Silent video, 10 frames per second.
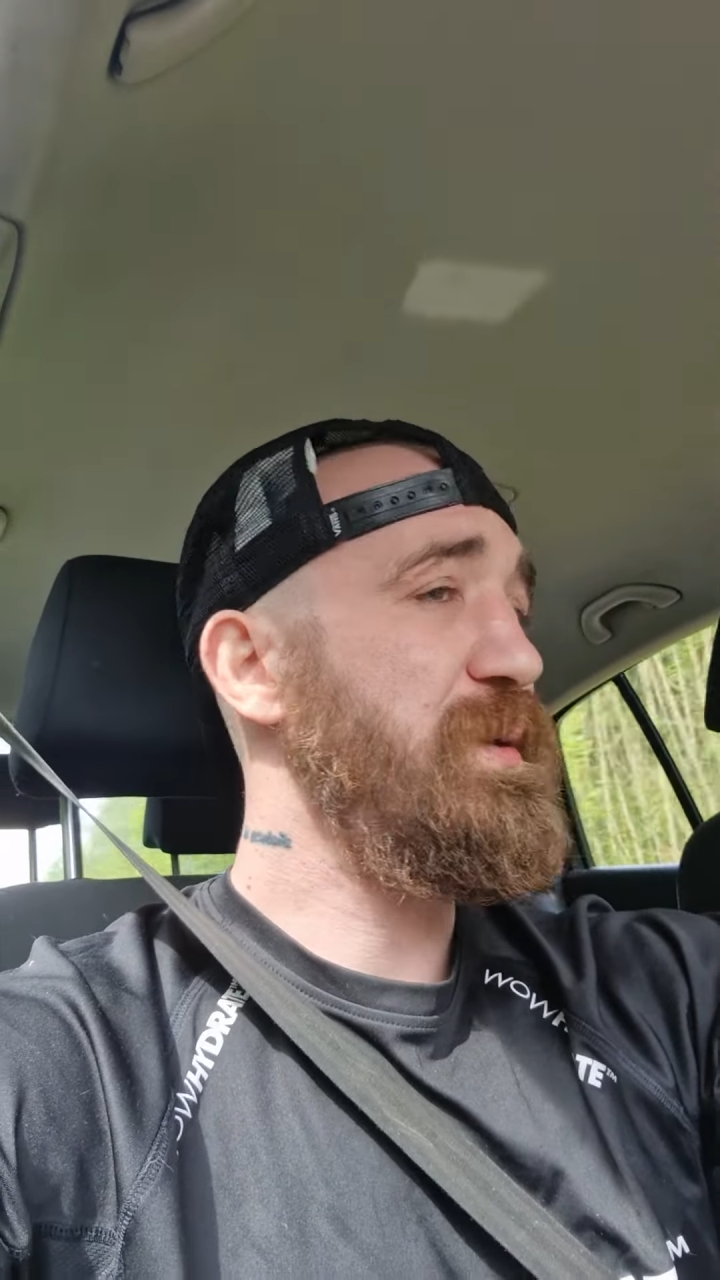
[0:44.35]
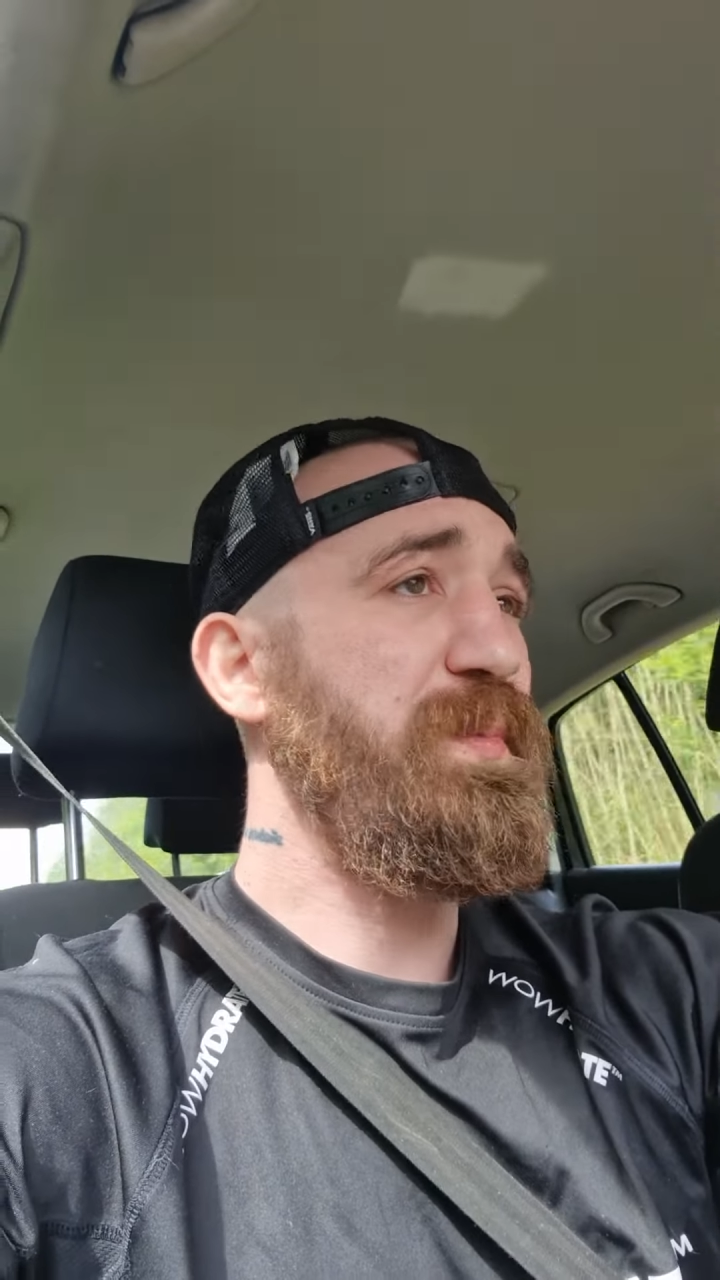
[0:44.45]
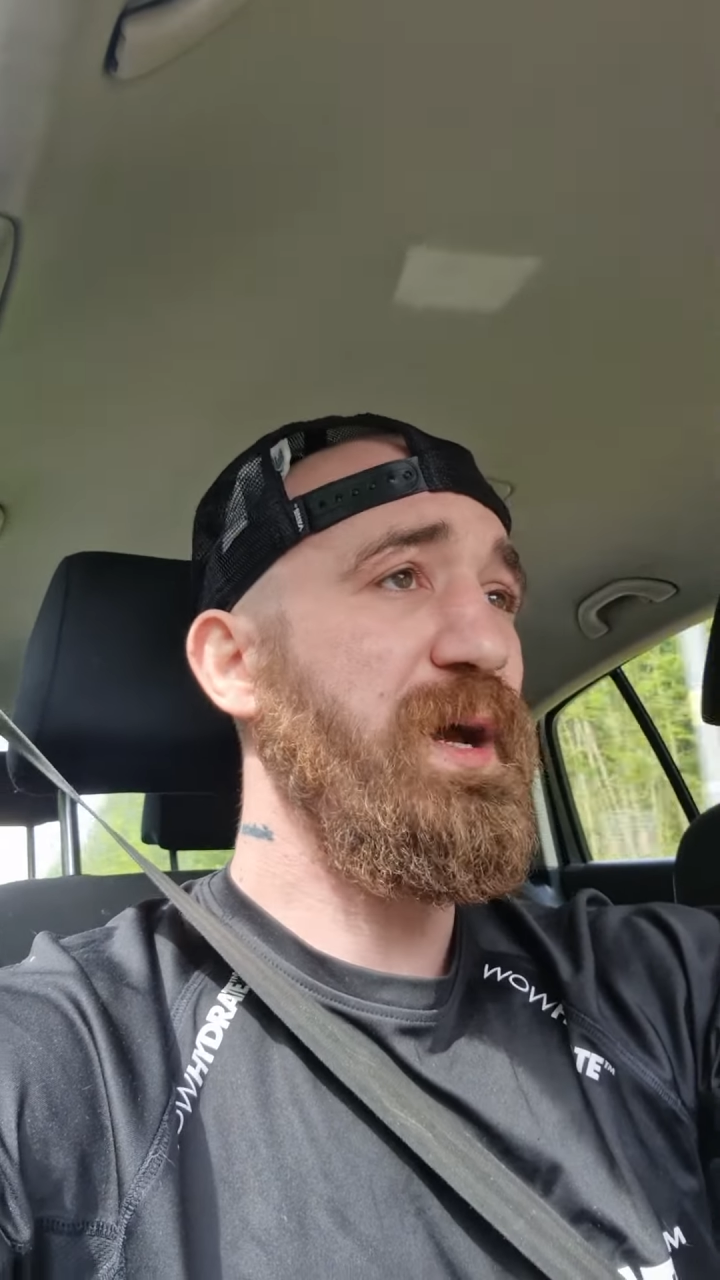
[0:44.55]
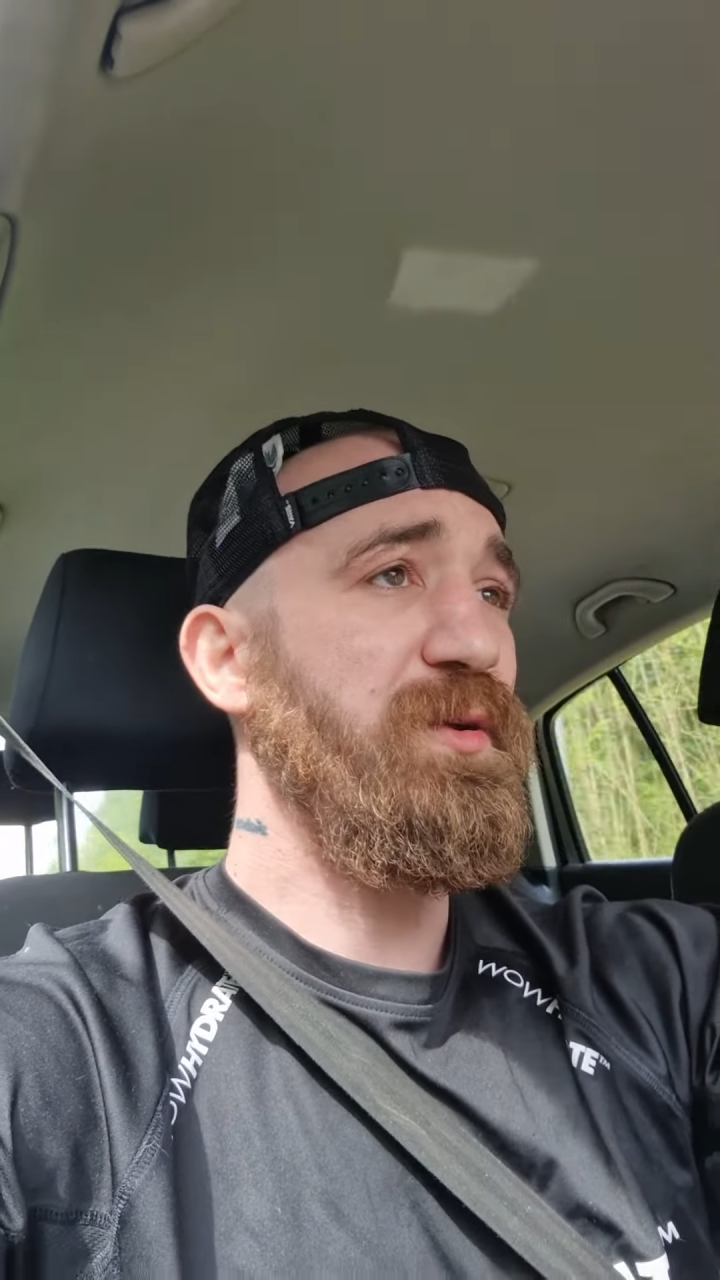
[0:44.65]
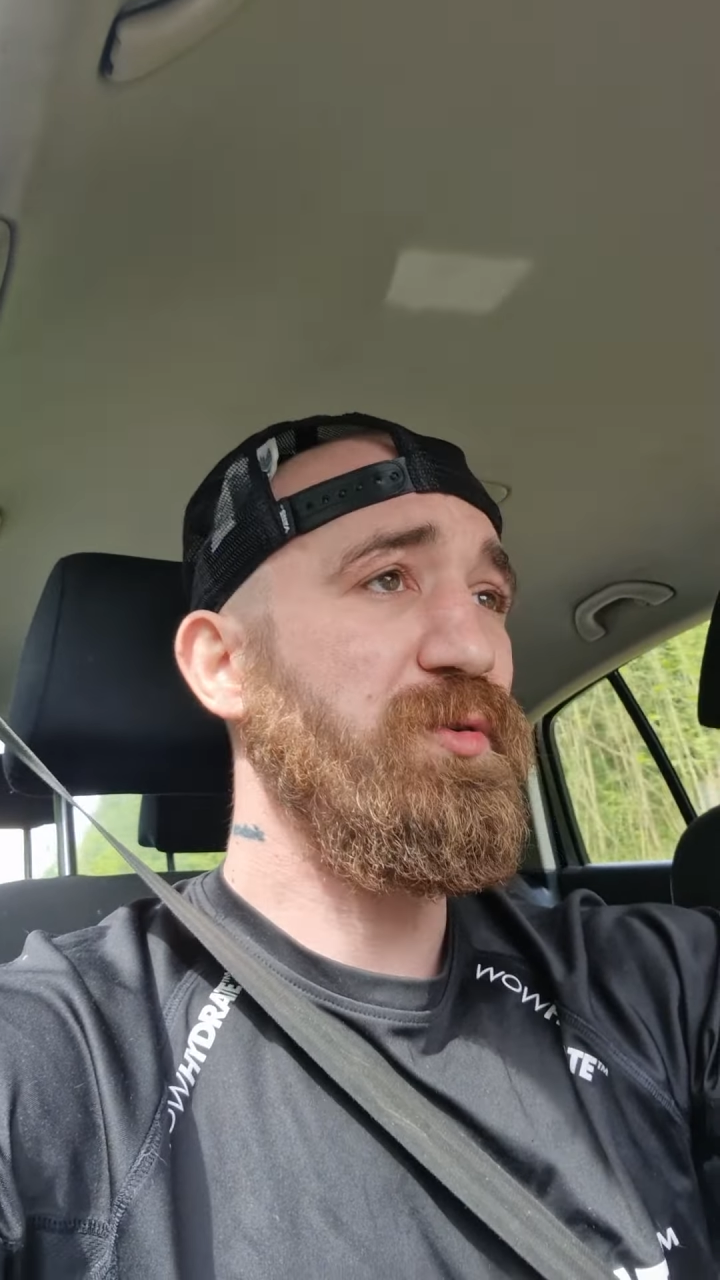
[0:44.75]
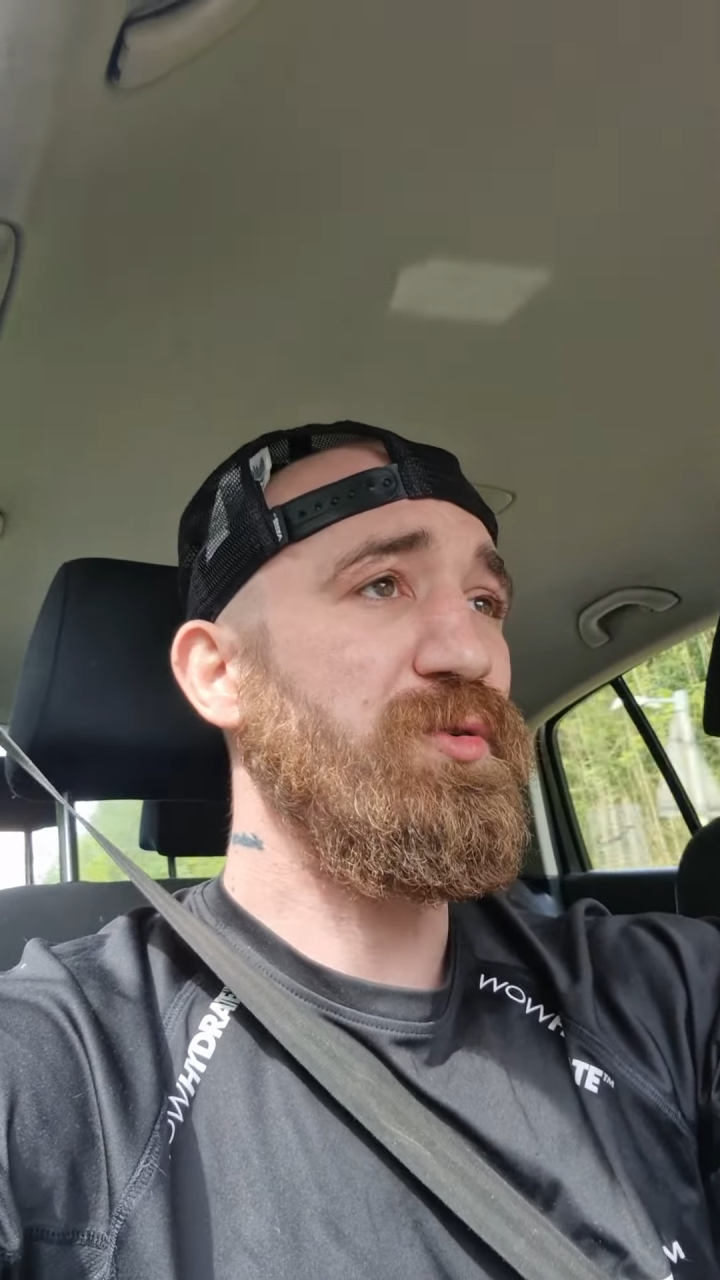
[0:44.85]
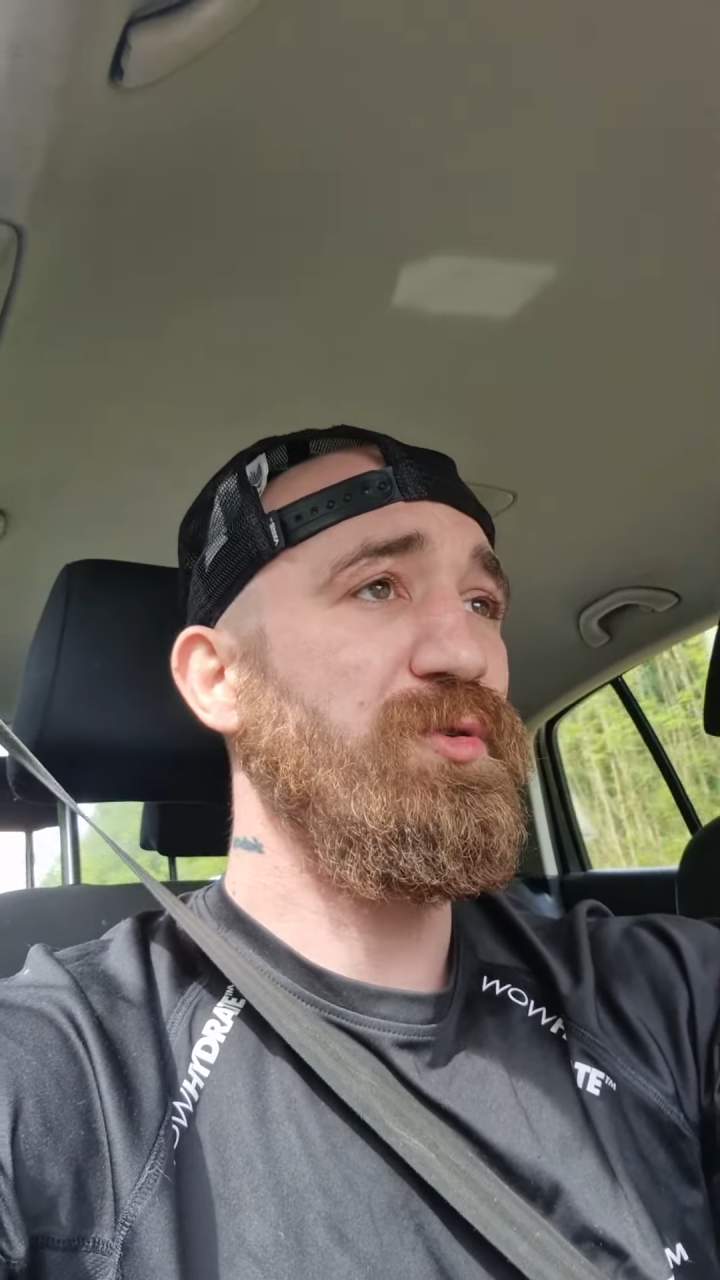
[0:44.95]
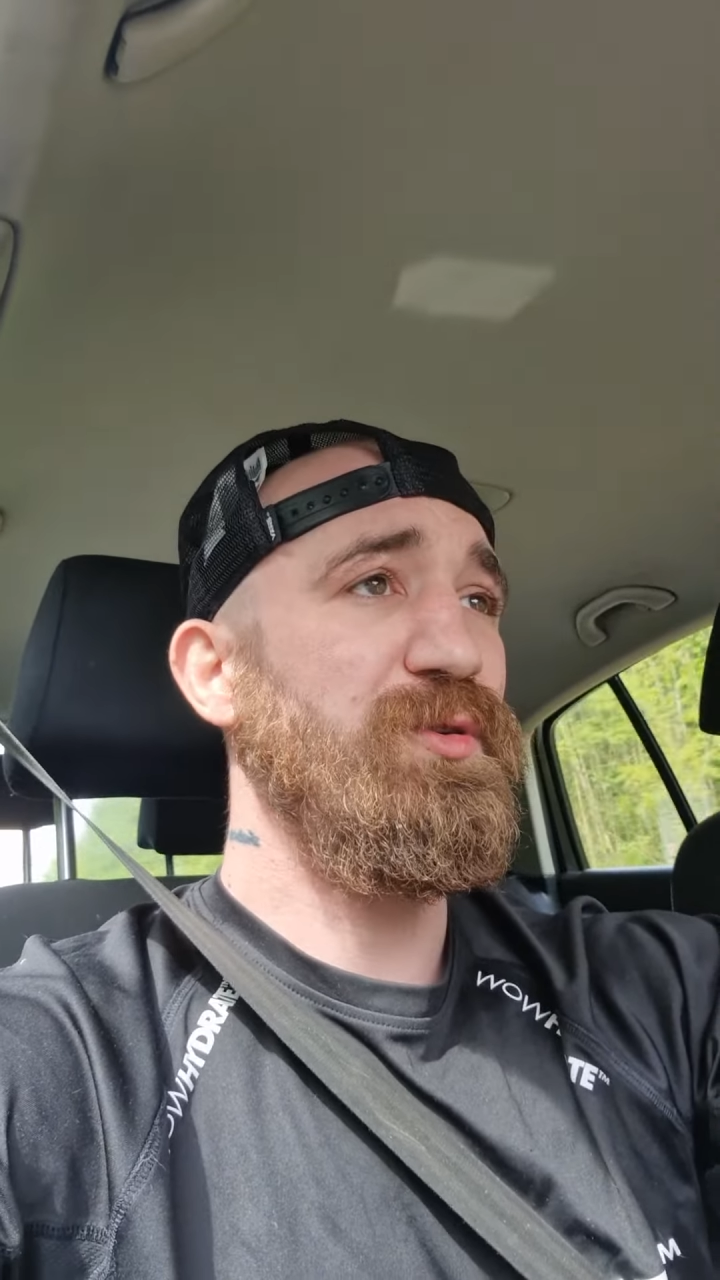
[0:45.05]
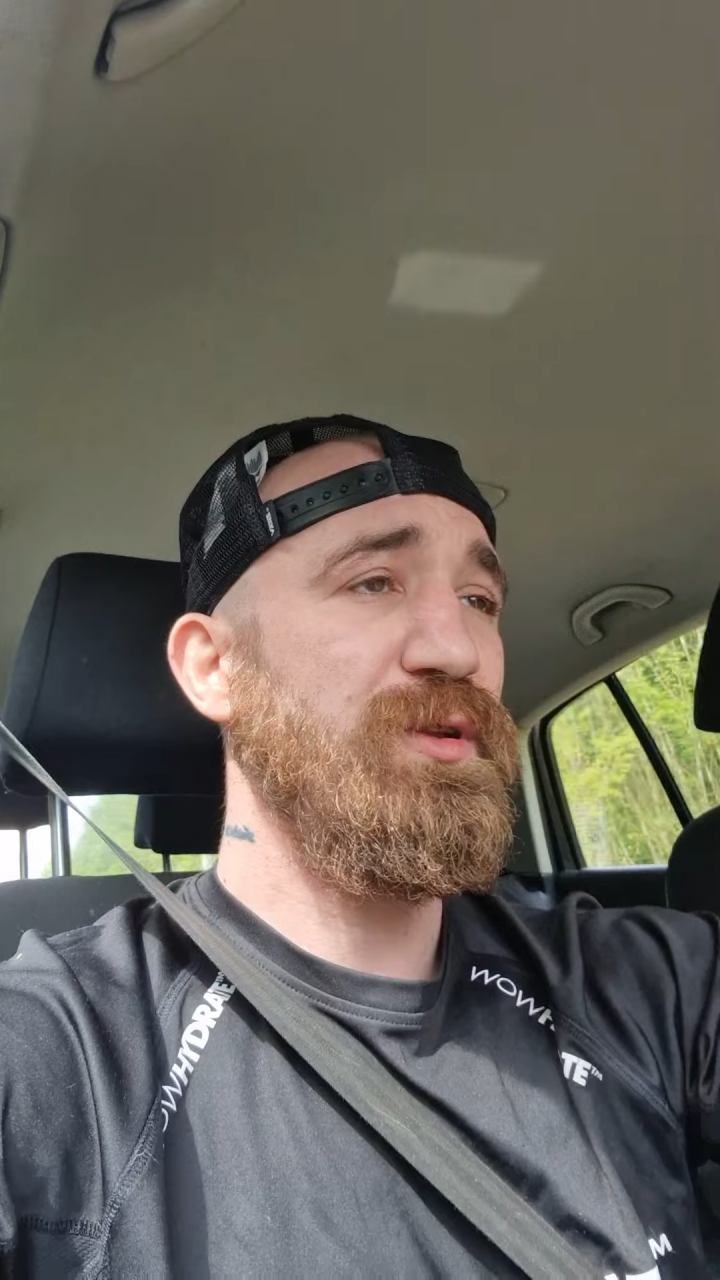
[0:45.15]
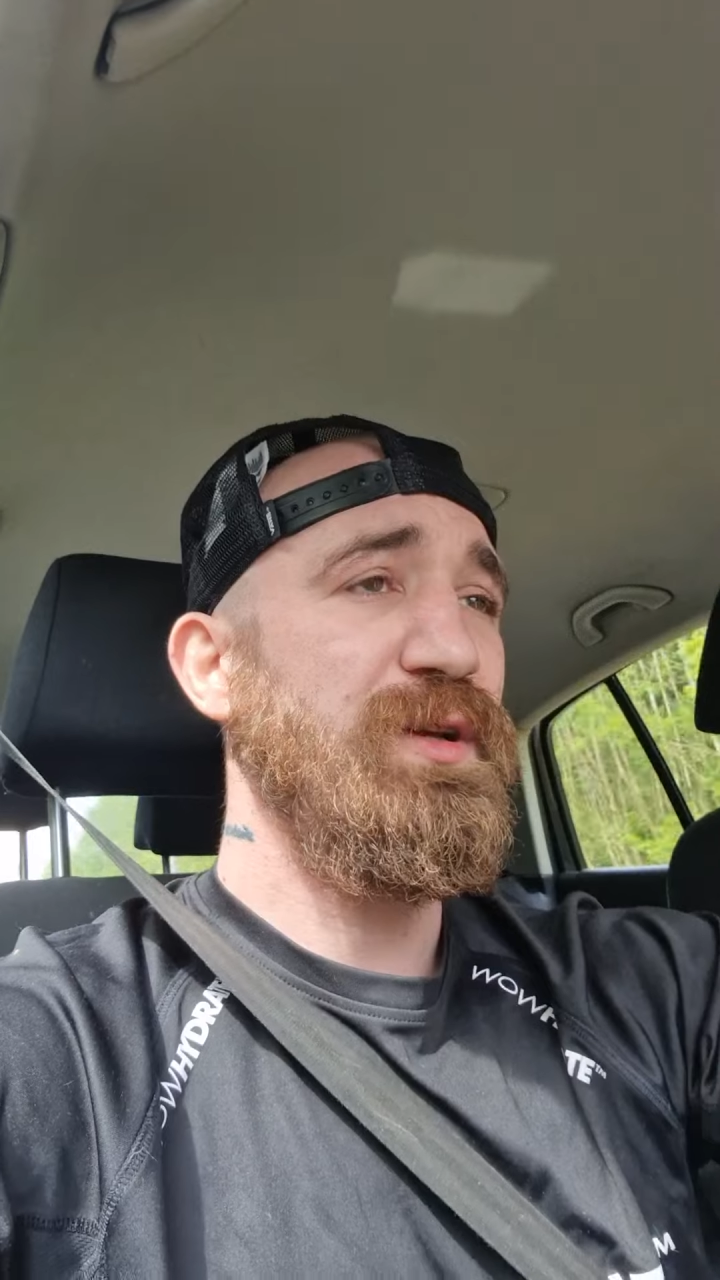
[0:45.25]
the bare knuckle